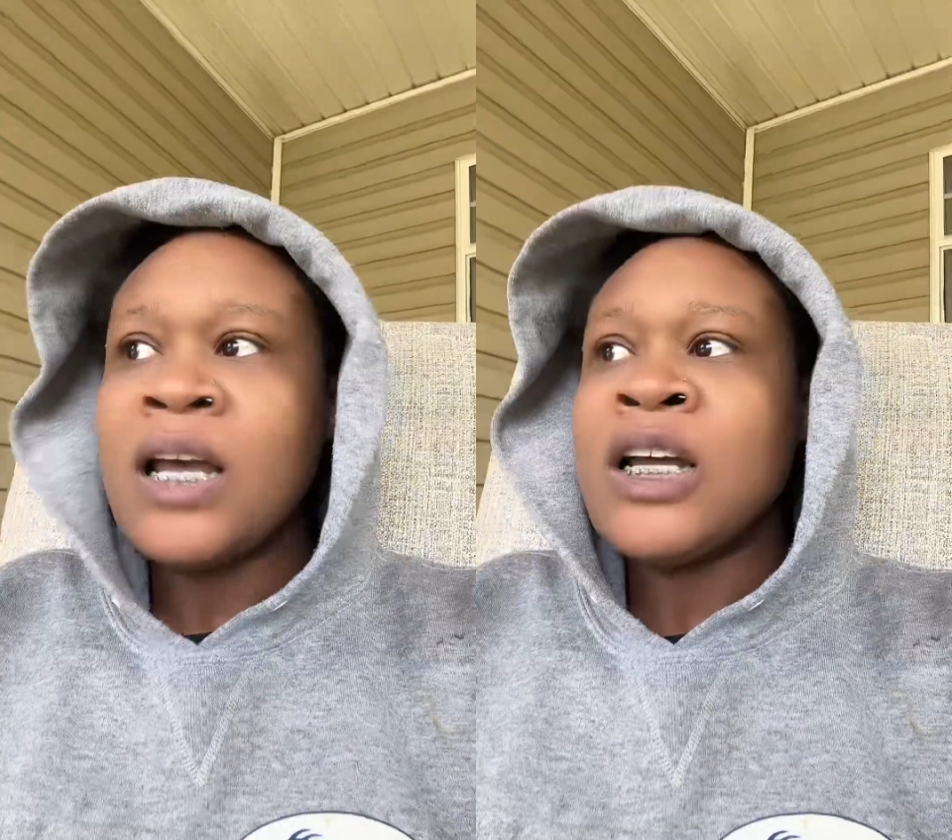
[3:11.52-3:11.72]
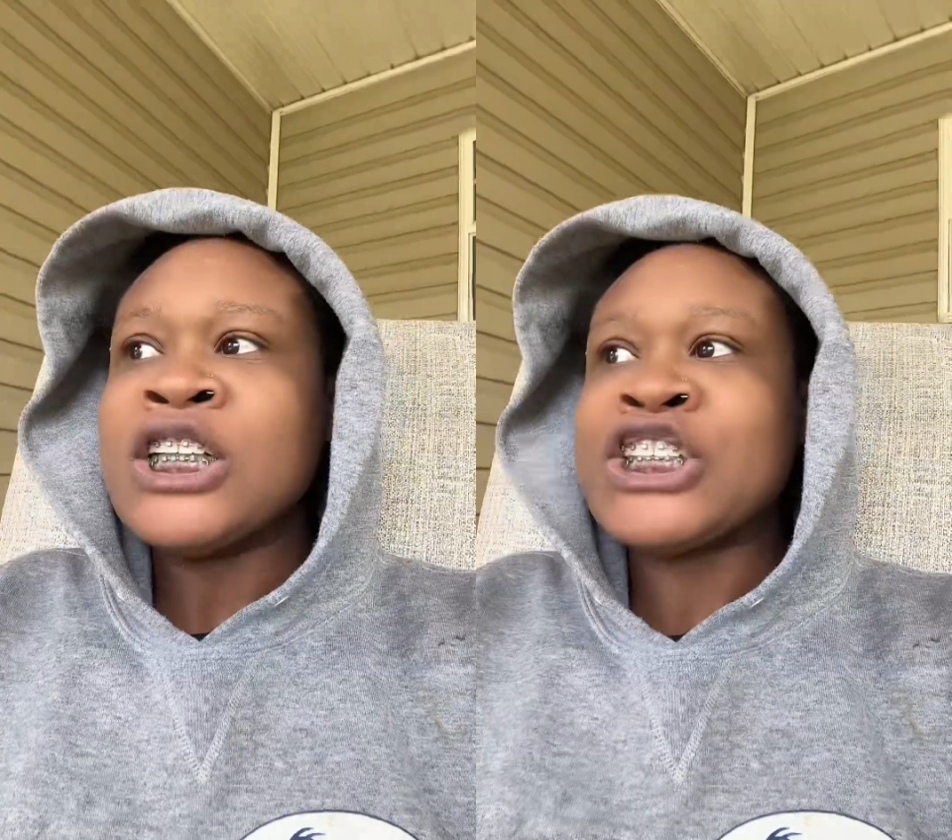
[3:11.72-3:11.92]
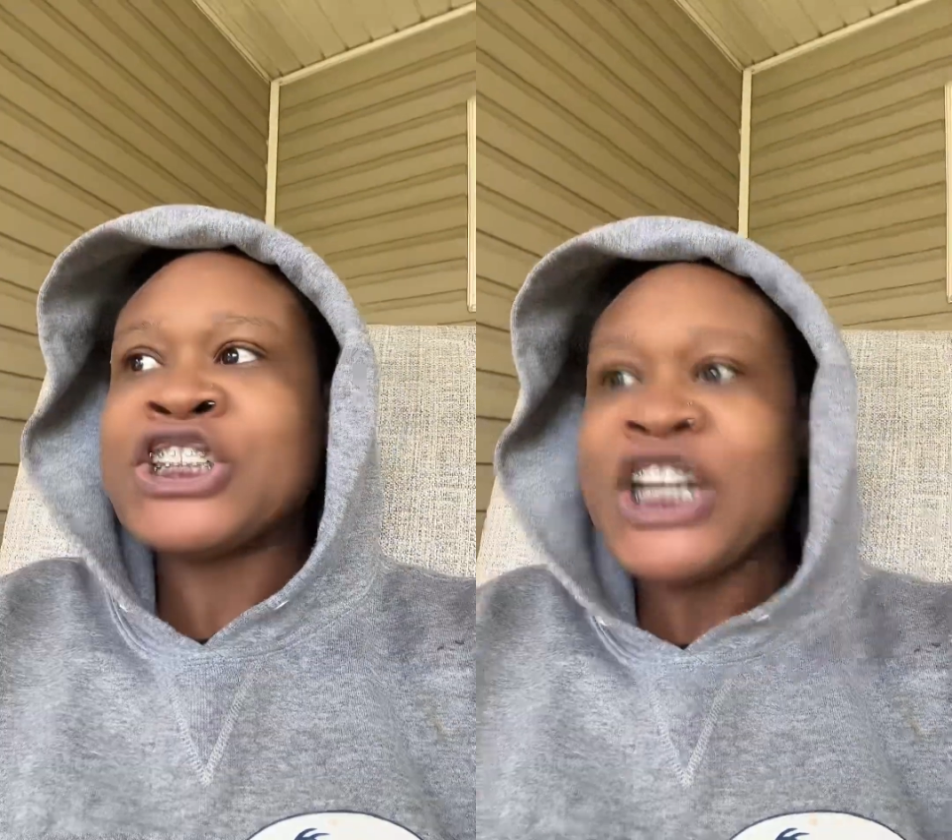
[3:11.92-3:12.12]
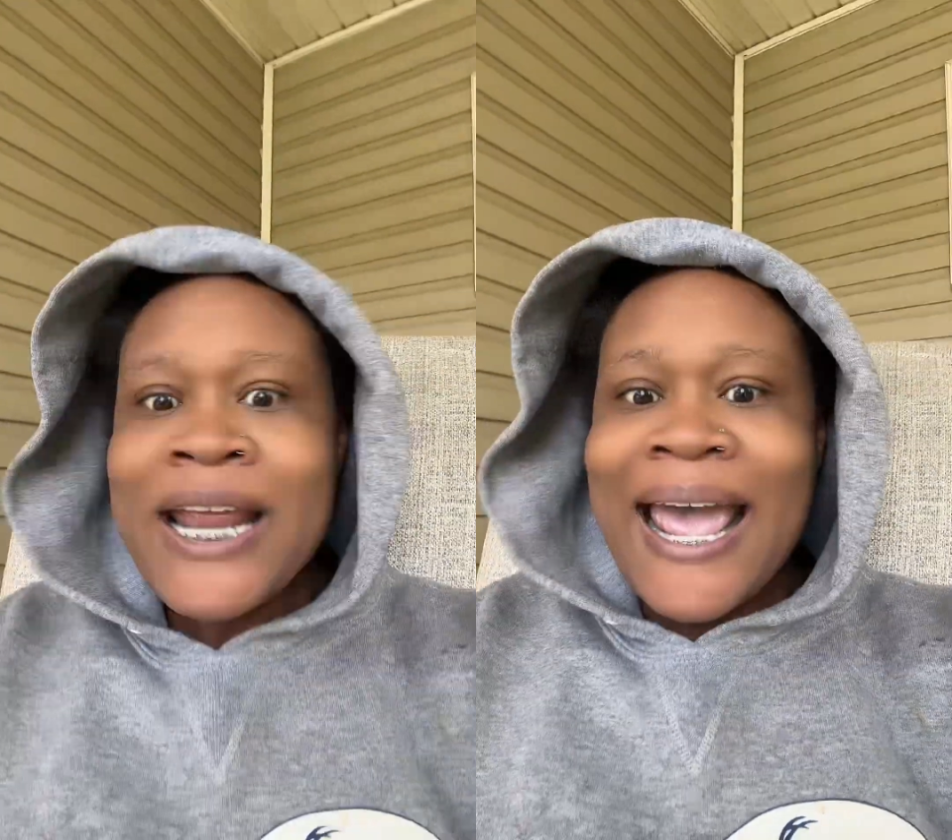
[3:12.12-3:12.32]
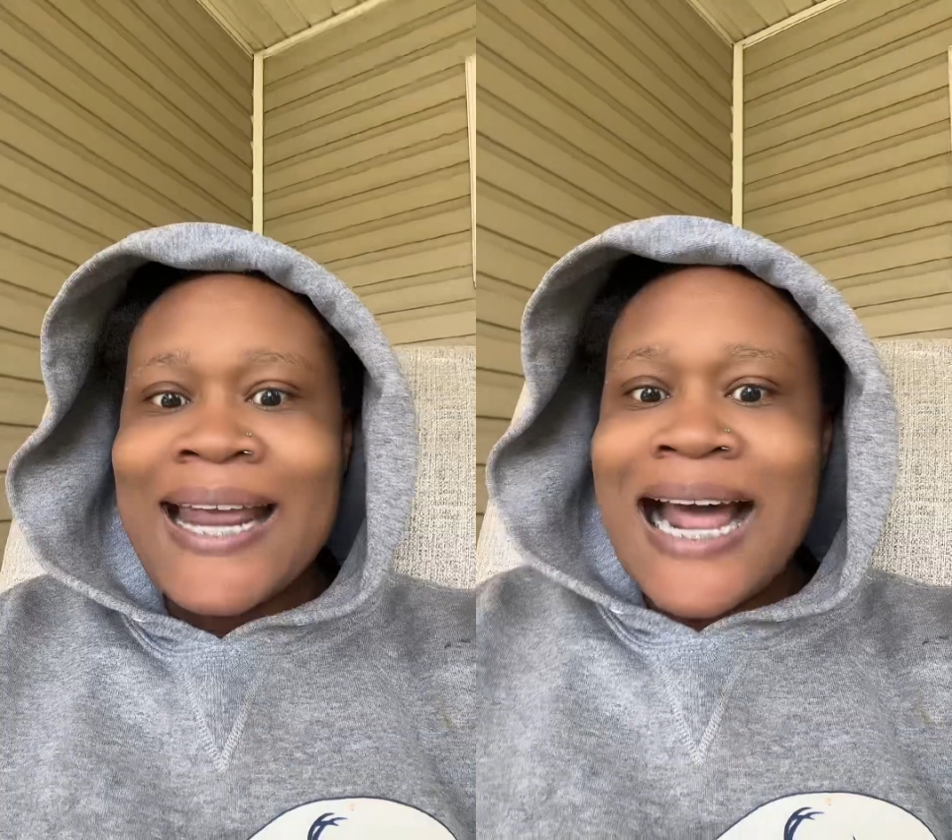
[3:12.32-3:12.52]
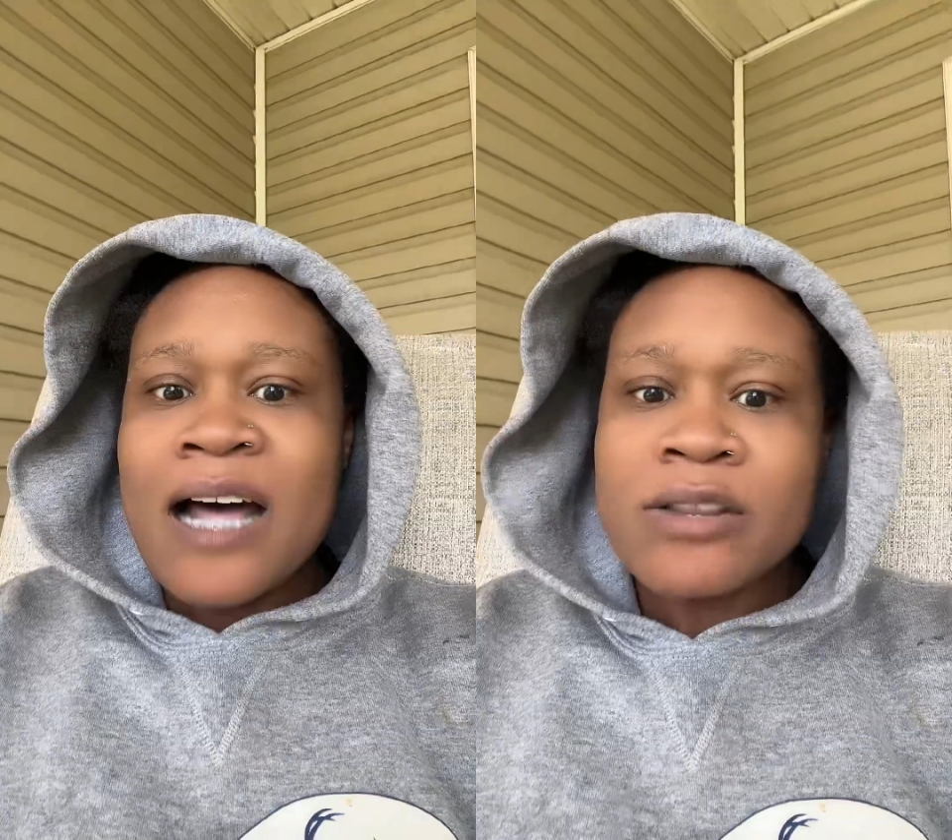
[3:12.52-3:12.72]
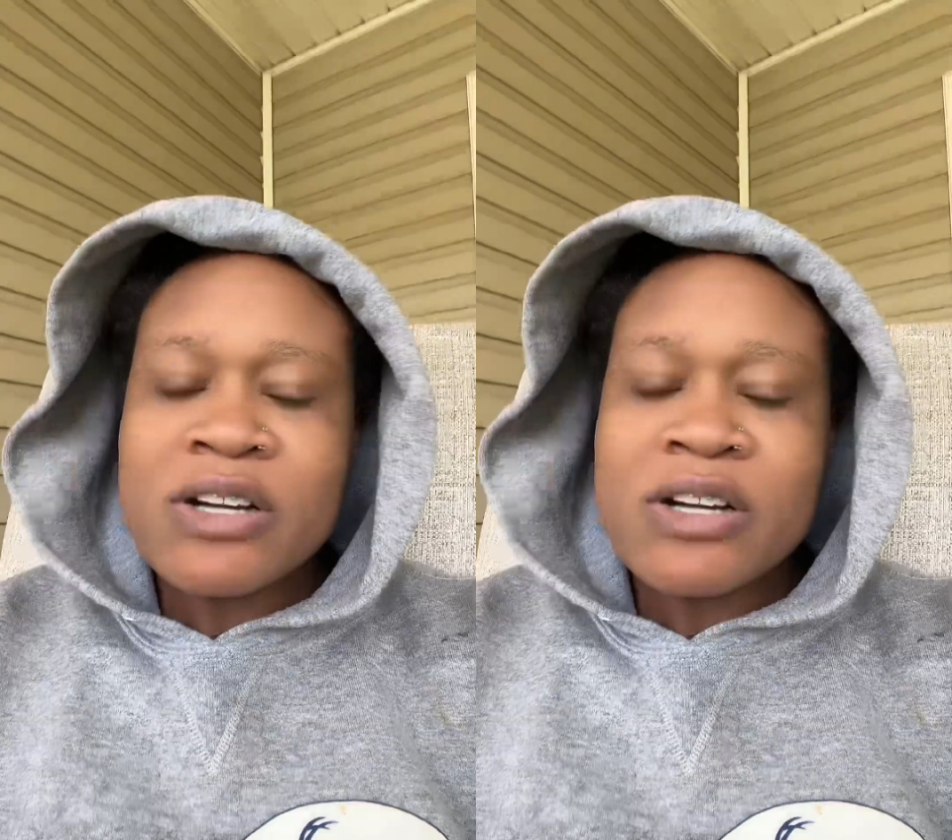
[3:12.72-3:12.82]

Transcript: she ain't out there